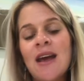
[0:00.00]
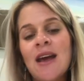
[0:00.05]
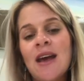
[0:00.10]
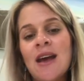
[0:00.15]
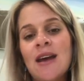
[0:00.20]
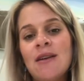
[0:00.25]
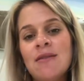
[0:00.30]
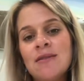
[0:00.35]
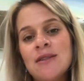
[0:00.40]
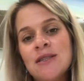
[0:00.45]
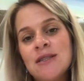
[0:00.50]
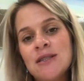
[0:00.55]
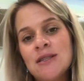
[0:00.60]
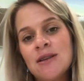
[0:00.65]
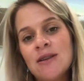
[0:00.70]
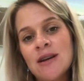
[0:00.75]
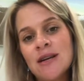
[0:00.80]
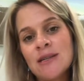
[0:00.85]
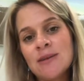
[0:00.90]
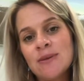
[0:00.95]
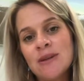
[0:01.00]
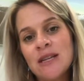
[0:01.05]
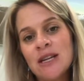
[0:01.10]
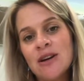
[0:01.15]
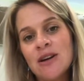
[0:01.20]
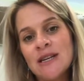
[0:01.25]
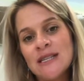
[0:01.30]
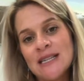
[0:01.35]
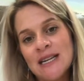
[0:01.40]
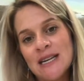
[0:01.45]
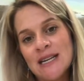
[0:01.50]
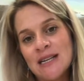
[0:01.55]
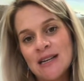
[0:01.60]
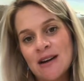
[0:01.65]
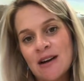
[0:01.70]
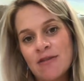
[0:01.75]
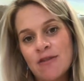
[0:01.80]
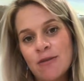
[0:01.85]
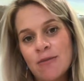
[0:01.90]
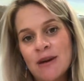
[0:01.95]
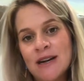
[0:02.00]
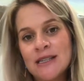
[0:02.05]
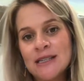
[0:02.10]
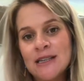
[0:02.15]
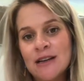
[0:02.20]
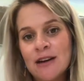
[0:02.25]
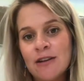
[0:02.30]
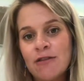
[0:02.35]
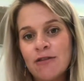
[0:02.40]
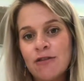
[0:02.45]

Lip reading: and it was designed with the idea to cover my son